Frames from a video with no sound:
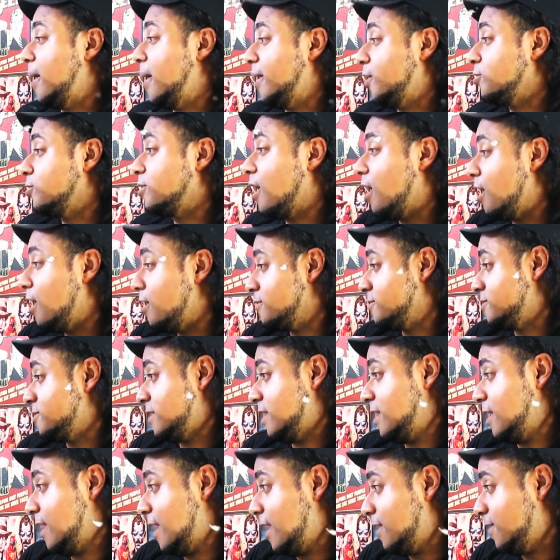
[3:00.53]
Man, you can't
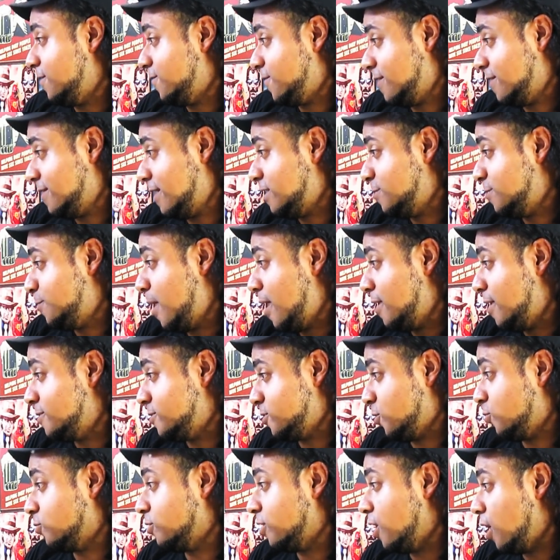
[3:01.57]
say anything that
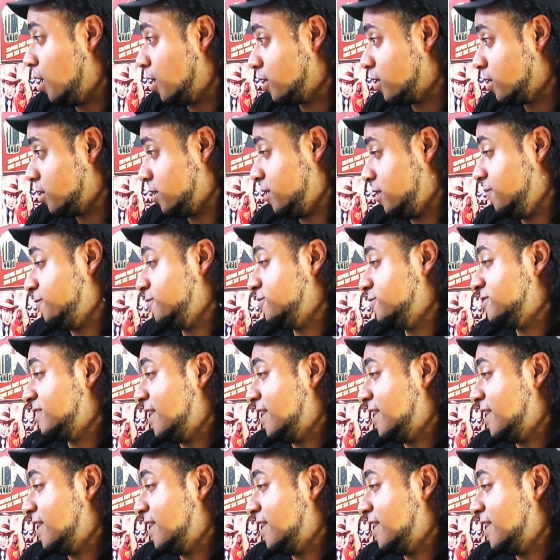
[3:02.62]
depends on luck. If you